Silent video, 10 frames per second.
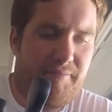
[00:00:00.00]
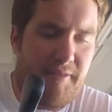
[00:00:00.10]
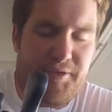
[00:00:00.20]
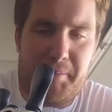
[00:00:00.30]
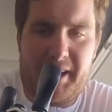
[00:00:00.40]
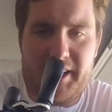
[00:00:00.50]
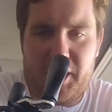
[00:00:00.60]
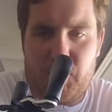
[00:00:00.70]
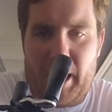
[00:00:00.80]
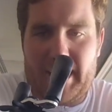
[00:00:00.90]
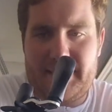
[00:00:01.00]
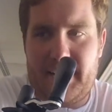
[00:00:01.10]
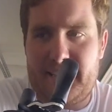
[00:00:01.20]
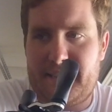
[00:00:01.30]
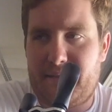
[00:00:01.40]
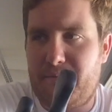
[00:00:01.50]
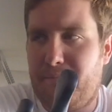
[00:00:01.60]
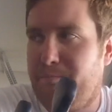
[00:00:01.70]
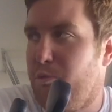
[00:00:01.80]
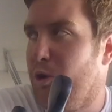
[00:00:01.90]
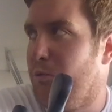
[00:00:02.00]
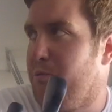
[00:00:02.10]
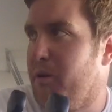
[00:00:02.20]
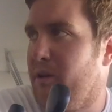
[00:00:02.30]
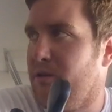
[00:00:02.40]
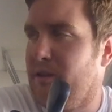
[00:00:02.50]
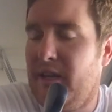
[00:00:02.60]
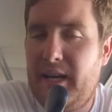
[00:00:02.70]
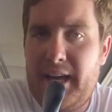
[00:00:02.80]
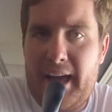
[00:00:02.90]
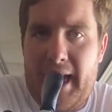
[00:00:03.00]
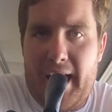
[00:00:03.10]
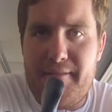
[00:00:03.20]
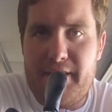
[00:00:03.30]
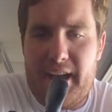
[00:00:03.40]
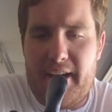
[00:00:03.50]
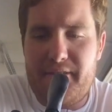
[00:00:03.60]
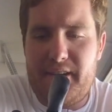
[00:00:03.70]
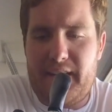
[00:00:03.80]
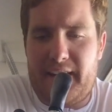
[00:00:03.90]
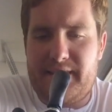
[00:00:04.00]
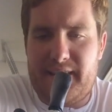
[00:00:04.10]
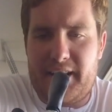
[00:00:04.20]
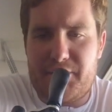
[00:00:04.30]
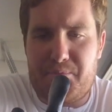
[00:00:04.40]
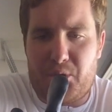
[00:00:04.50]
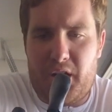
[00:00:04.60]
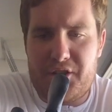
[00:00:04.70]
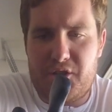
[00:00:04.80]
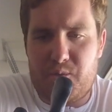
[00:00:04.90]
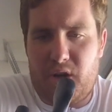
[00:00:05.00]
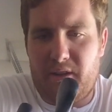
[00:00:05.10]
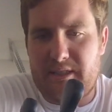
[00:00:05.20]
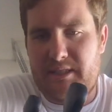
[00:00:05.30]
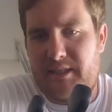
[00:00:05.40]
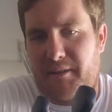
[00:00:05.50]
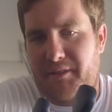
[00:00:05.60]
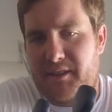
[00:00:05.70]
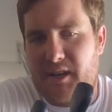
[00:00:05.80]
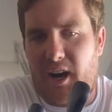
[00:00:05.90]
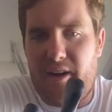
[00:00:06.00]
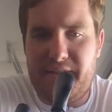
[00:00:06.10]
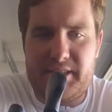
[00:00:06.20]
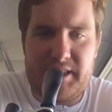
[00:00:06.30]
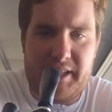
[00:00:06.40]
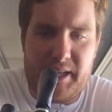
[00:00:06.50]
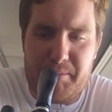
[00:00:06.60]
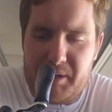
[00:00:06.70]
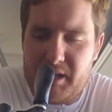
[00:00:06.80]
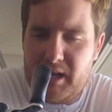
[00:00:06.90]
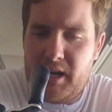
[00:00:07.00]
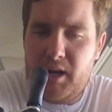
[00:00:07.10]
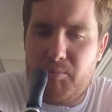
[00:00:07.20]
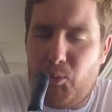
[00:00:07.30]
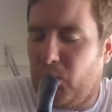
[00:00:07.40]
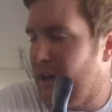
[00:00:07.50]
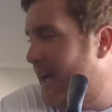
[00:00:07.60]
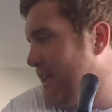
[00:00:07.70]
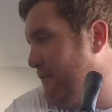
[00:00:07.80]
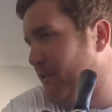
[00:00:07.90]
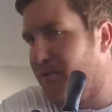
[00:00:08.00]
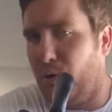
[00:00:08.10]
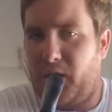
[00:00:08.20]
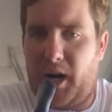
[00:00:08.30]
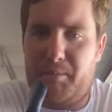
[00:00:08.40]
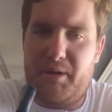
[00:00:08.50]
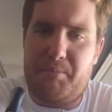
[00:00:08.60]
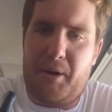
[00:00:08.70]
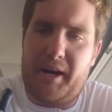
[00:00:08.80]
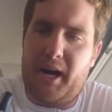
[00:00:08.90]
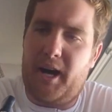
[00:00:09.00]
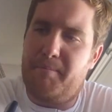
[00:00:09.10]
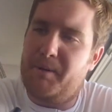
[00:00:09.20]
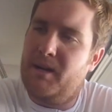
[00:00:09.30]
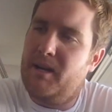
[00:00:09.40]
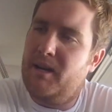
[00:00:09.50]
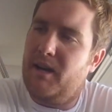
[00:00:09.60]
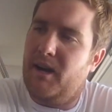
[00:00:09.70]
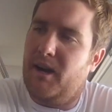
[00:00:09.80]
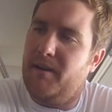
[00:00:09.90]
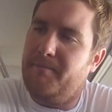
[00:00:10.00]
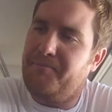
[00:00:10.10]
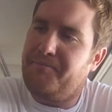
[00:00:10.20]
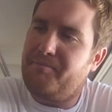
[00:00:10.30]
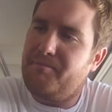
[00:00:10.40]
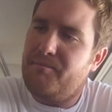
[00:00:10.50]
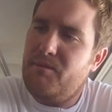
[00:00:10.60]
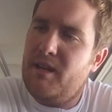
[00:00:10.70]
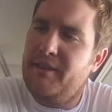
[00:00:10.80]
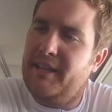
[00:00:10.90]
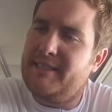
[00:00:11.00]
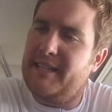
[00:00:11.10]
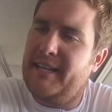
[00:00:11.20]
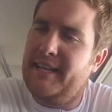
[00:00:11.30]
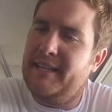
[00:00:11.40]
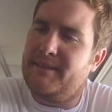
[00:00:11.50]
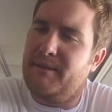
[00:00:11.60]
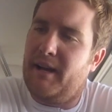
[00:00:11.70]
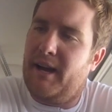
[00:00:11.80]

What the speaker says: flipping into grass that is a real heavy and dense brush, as well as stuff that's obviously going to be more likely for fluorocarbon to break up. This is